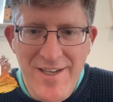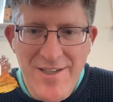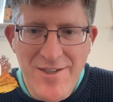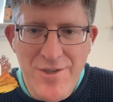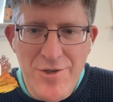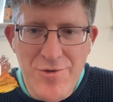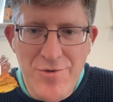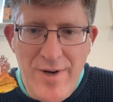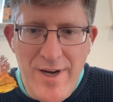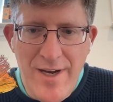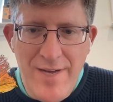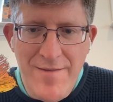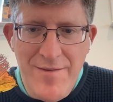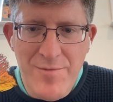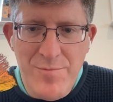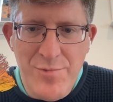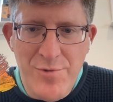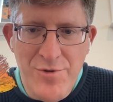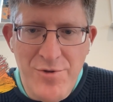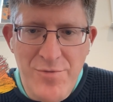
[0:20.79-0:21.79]
to drive
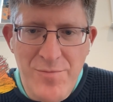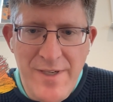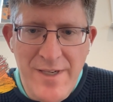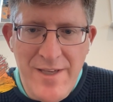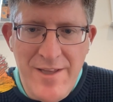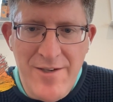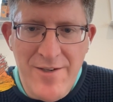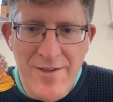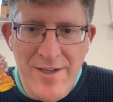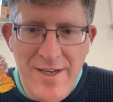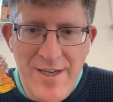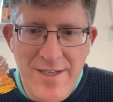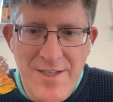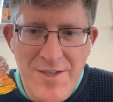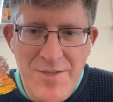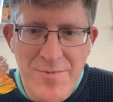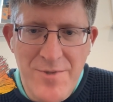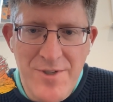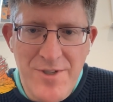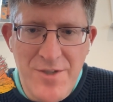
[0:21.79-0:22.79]
improvement in their
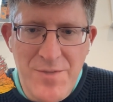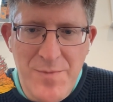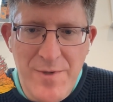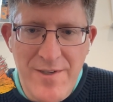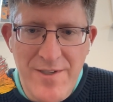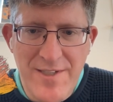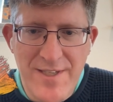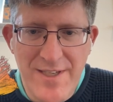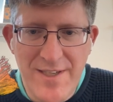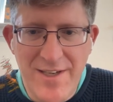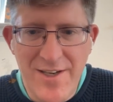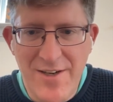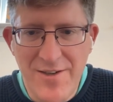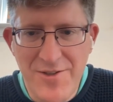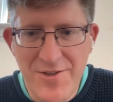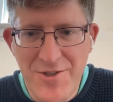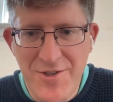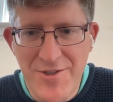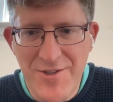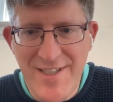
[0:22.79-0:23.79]
customer experience and
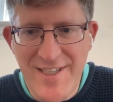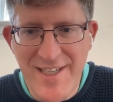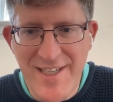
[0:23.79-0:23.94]
culture